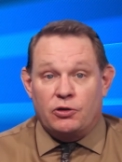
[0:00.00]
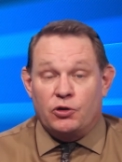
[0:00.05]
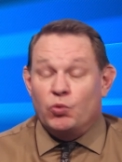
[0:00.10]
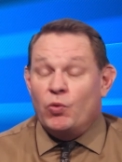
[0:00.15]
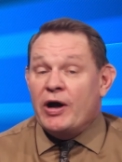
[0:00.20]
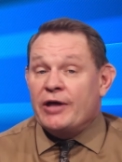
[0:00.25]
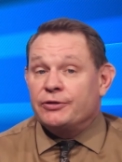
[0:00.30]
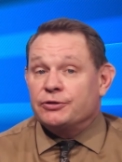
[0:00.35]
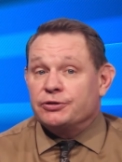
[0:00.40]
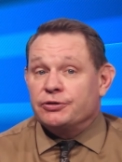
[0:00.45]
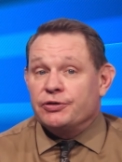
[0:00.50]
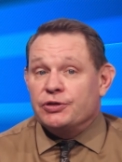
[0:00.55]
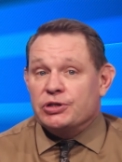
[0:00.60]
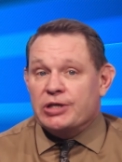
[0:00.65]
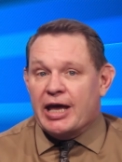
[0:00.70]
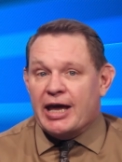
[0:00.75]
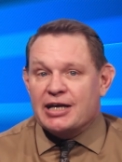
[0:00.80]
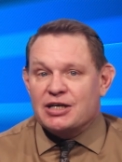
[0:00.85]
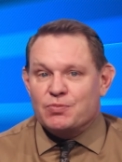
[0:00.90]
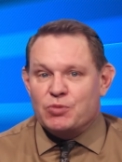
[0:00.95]
The weather in the
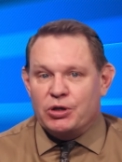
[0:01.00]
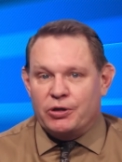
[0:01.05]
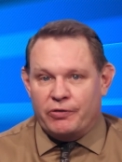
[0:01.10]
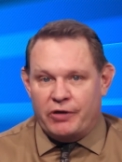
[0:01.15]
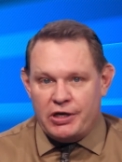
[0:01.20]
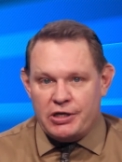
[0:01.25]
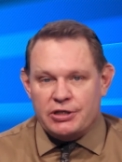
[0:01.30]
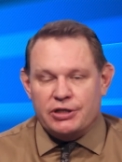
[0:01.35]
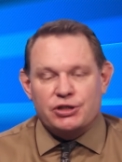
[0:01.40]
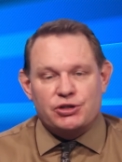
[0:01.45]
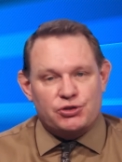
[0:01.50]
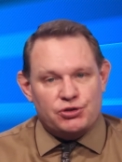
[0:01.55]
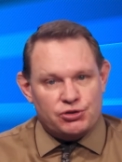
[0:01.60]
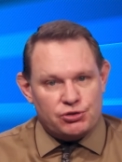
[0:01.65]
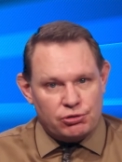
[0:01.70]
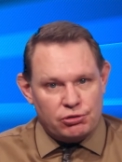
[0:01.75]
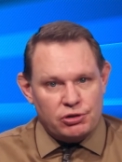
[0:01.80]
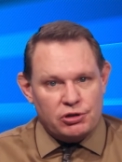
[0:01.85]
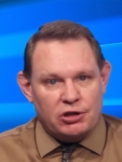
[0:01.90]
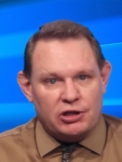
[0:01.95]
Yakima area is
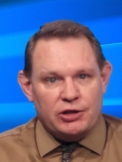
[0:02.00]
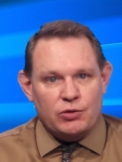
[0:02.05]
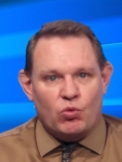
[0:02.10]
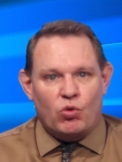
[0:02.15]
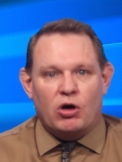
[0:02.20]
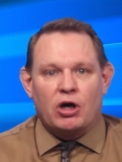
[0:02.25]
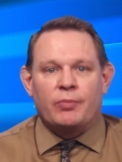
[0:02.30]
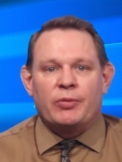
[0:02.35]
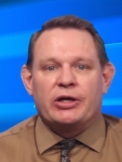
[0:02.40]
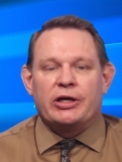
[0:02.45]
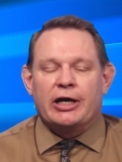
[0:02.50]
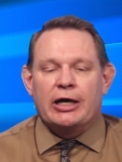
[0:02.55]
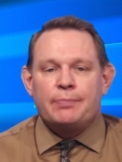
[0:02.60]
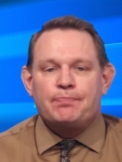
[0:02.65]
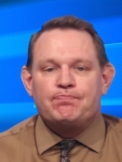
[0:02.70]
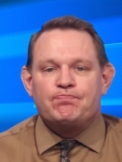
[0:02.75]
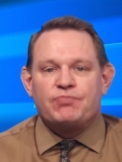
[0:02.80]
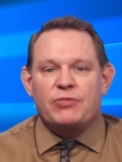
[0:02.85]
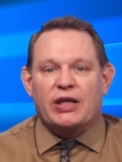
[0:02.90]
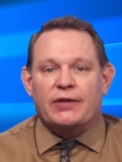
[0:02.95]
certainly warming
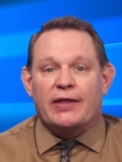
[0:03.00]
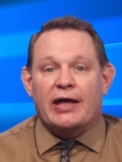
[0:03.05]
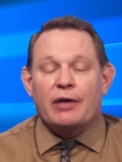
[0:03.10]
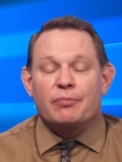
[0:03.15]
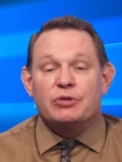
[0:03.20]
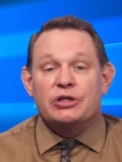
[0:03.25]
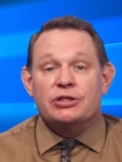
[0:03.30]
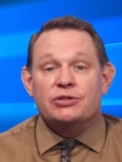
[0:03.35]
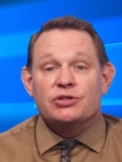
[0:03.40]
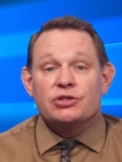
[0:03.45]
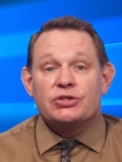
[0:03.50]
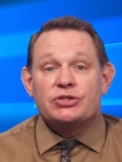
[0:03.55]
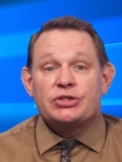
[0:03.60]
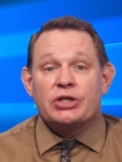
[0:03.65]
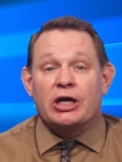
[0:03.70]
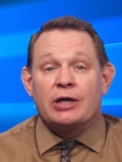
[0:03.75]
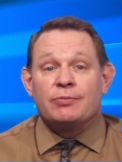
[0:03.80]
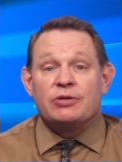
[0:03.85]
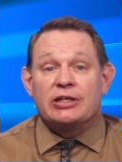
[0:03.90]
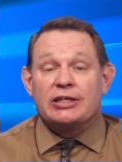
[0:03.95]
up, and that means it's
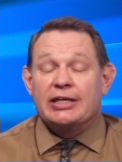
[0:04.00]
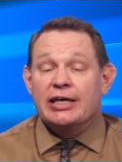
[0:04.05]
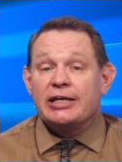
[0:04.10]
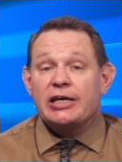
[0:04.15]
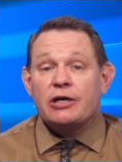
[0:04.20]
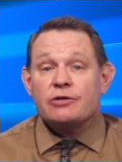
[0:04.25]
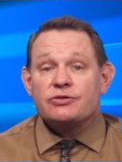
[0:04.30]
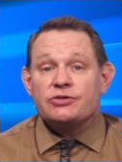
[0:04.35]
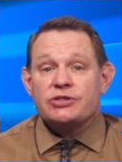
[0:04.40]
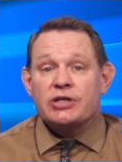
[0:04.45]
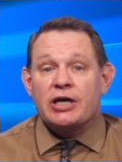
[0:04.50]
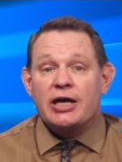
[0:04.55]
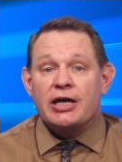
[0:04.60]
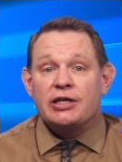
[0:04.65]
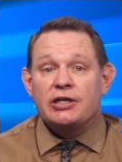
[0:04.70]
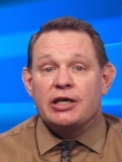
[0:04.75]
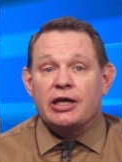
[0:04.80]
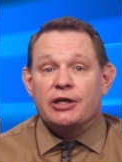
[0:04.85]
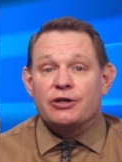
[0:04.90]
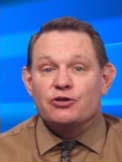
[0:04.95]
time to get
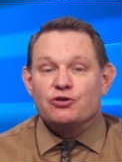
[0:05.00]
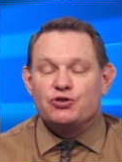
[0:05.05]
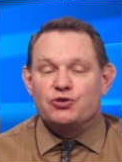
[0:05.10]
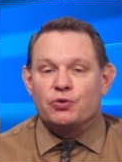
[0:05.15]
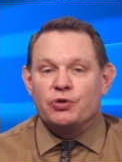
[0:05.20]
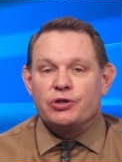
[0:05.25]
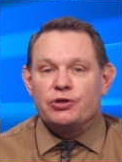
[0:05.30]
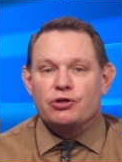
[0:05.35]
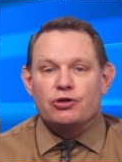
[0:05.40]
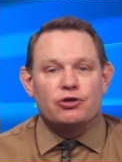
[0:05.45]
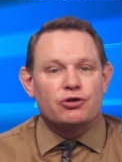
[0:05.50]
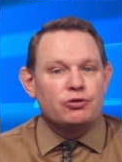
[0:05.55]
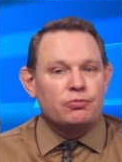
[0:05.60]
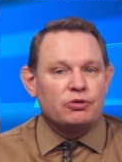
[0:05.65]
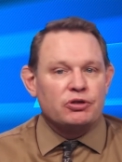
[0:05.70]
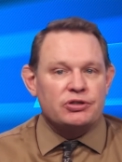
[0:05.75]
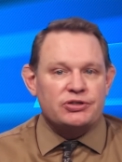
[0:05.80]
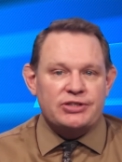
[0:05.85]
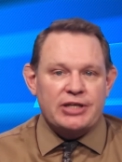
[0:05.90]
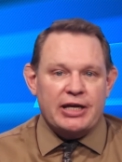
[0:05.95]
outside and enjoy the
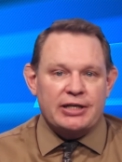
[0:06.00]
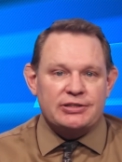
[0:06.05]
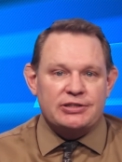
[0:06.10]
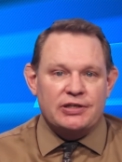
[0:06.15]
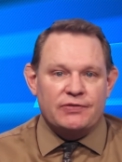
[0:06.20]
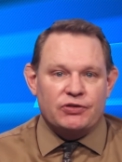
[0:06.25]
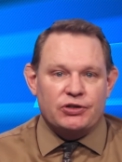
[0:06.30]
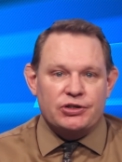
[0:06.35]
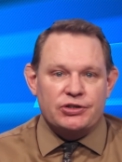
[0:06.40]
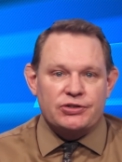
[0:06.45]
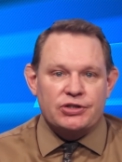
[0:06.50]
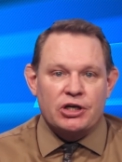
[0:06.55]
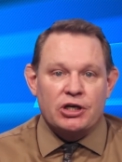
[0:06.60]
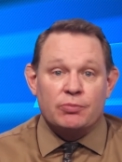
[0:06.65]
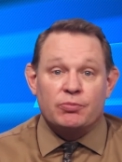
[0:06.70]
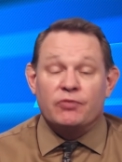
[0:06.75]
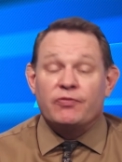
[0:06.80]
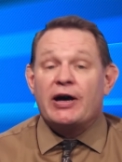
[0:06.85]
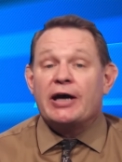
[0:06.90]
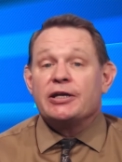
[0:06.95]
numerous activities
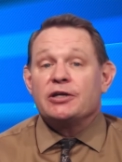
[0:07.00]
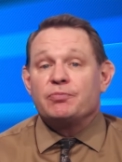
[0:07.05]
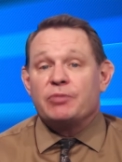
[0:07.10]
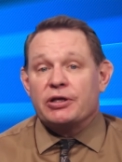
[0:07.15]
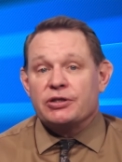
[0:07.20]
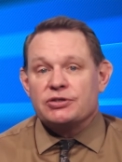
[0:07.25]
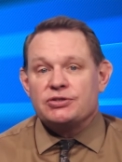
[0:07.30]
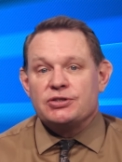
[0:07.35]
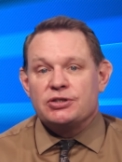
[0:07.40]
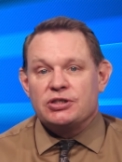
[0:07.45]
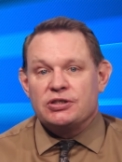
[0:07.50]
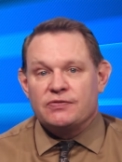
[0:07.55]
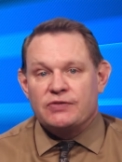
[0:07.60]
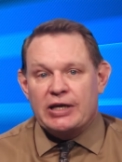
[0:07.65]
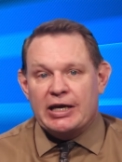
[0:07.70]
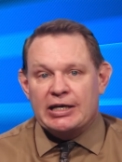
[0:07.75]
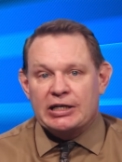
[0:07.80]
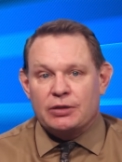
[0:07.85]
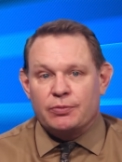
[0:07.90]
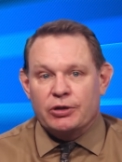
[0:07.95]
provided by the City of
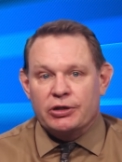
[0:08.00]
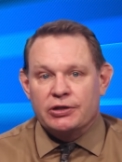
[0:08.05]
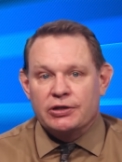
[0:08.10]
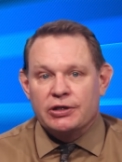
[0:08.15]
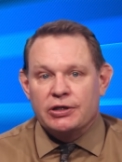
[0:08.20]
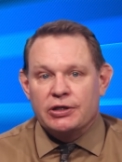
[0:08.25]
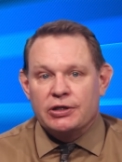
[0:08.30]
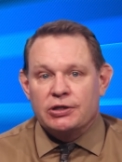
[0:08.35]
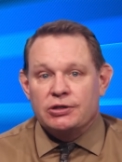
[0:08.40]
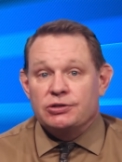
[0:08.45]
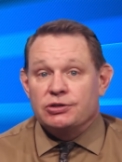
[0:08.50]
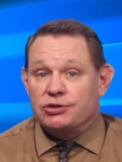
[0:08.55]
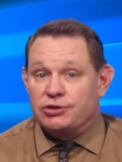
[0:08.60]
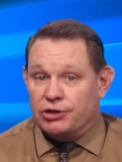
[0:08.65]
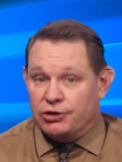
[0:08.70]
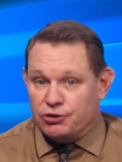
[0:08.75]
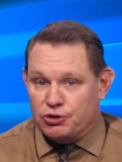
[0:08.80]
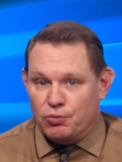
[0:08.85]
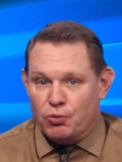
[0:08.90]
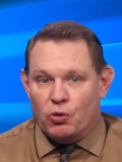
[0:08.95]
Yakima. To
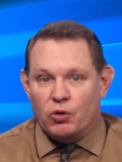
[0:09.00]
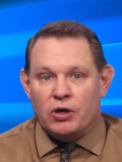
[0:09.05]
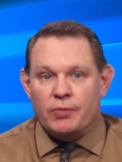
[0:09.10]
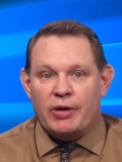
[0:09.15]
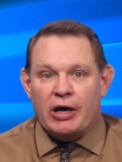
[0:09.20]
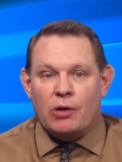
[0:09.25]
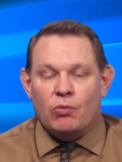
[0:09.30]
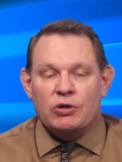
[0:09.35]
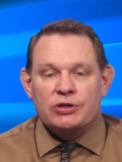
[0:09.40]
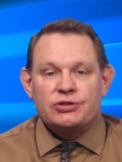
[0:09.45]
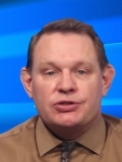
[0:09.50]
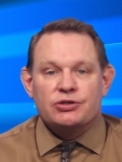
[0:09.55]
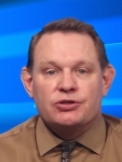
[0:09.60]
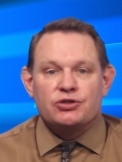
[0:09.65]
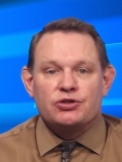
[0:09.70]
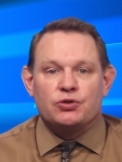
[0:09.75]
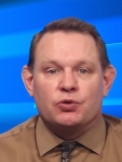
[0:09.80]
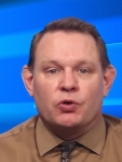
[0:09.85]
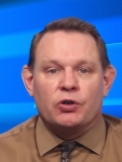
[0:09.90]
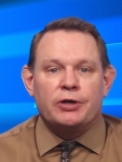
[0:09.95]
tell you more about what's in
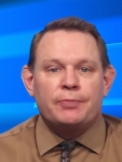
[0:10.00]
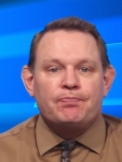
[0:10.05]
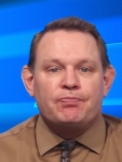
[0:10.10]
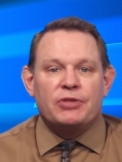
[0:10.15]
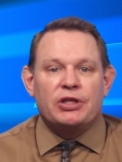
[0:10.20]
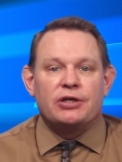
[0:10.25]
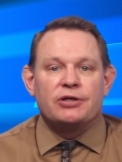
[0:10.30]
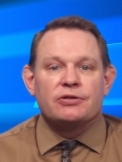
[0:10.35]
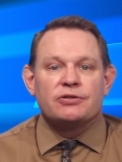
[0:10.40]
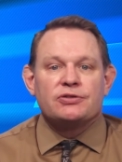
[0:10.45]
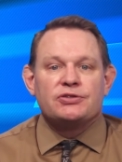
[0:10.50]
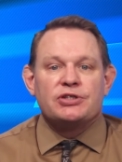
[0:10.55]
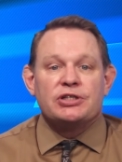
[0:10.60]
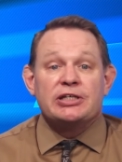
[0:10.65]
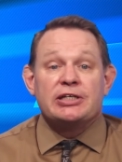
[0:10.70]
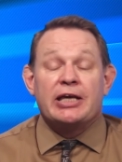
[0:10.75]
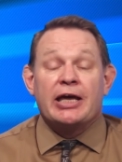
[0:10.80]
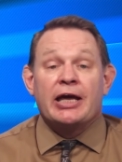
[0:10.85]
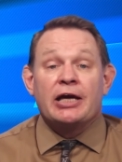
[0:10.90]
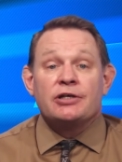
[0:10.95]
store, here's
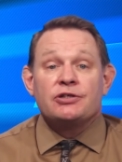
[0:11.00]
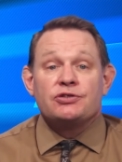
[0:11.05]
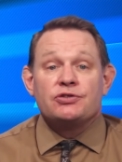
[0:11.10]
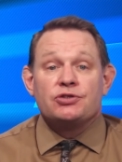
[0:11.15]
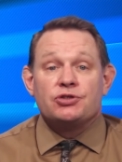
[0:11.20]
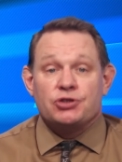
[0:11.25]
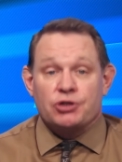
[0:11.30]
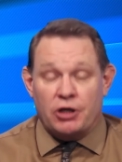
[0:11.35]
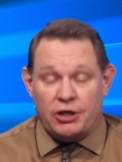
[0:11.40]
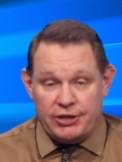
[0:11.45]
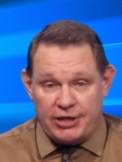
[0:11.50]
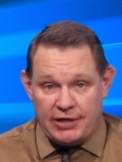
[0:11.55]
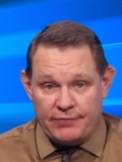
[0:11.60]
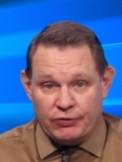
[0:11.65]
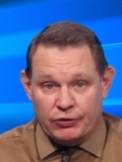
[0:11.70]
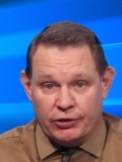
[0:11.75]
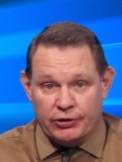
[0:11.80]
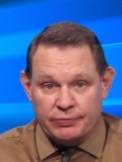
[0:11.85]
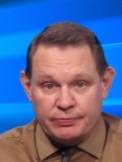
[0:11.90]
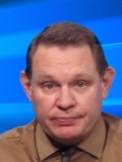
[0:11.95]
CityCast Sean
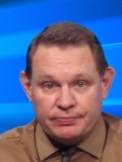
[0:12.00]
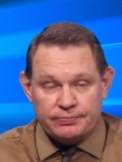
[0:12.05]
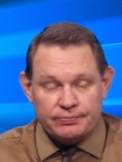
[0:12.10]
Davido.